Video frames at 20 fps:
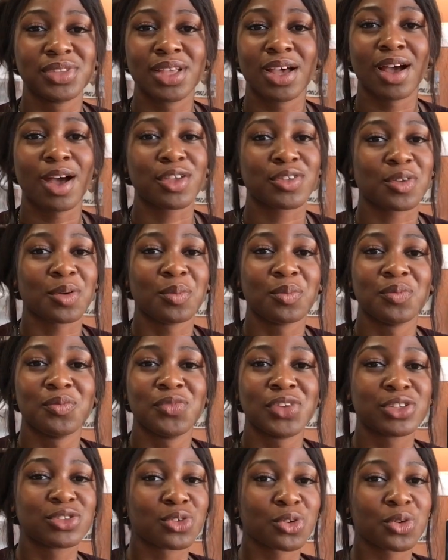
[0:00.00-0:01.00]
some
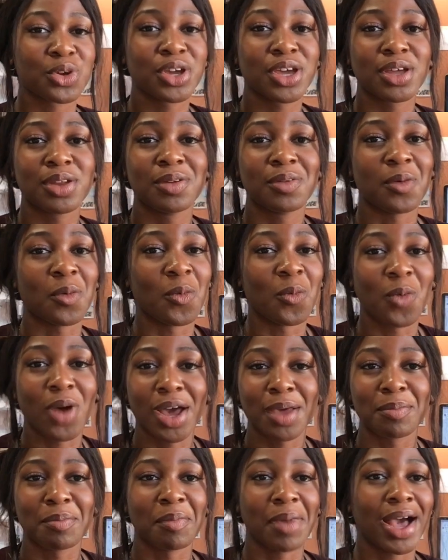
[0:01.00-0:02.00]
Victorian white
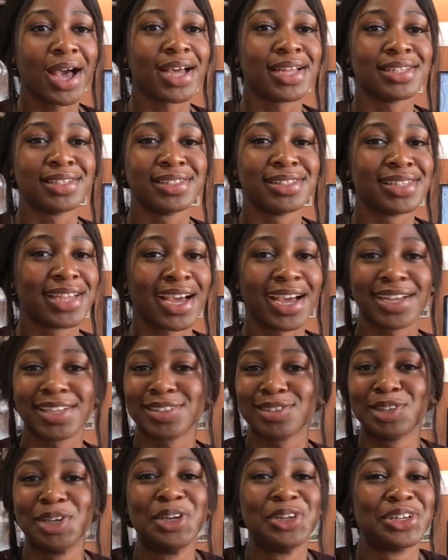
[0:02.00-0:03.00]
man that,
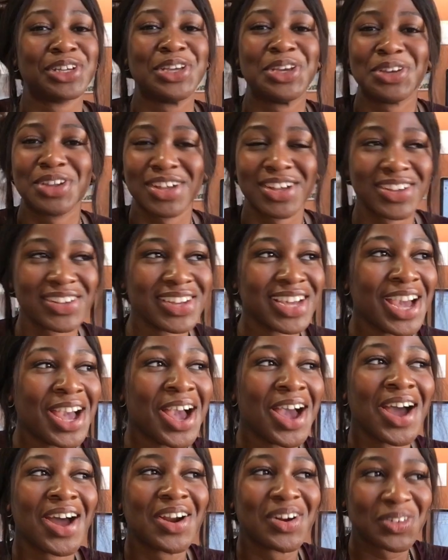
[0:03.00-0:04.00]
you know,
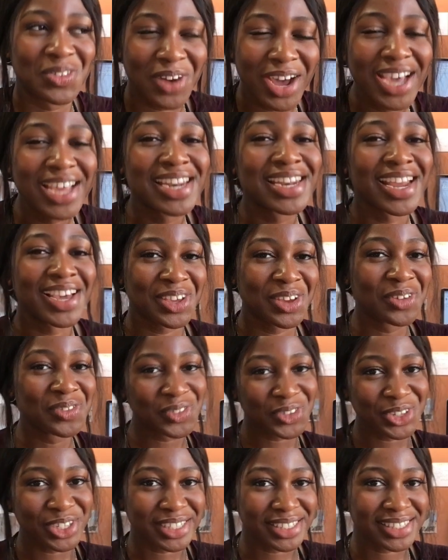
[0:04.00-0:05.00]
write like your
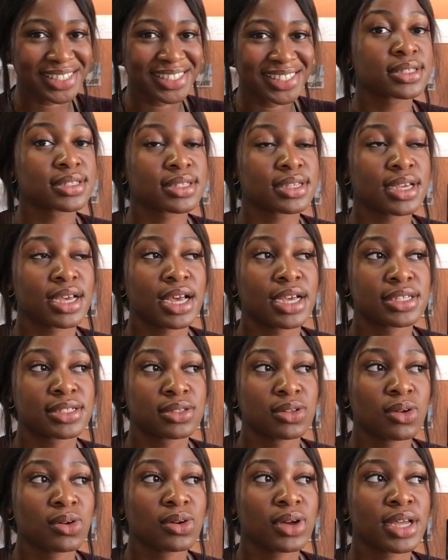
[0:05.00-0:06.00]
voice. As
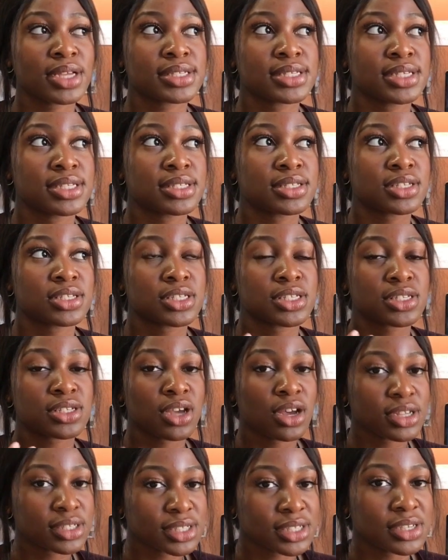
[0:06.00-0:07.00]
long as it's
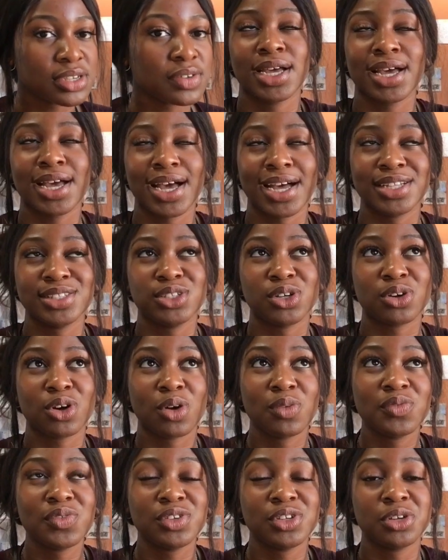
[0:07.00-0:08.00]
assertive and you're
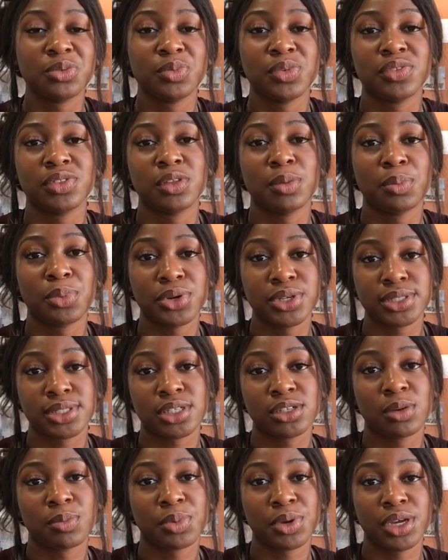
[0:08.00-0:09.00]
confident with the points that
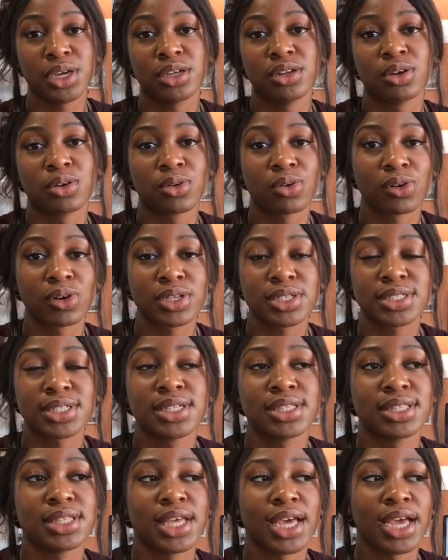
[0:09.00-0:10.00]
you're bringing across,
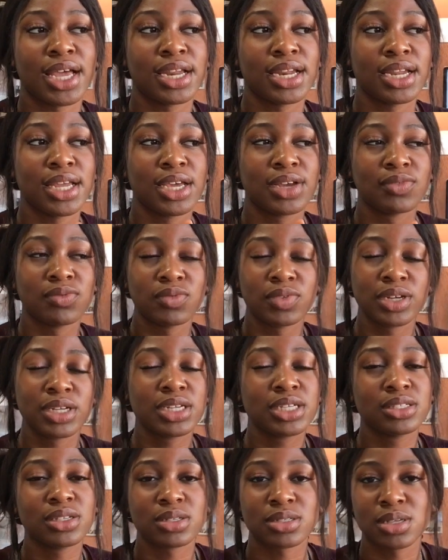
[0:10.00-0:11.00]
then it really
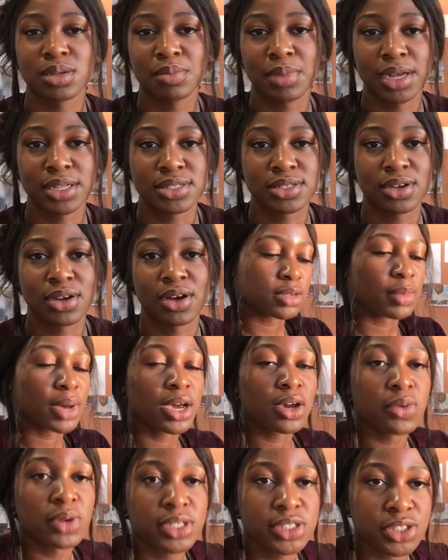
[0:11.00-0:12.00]
doesn't matter. My
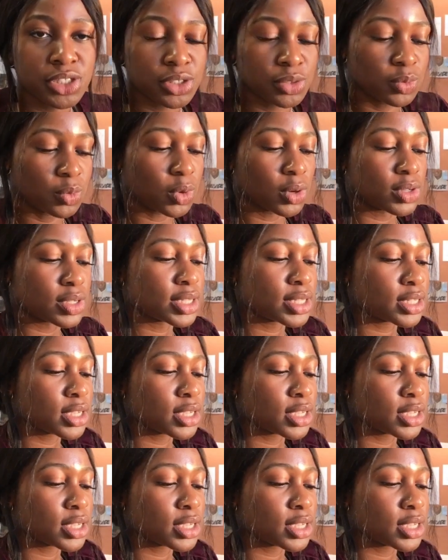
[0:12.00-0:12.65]
question was,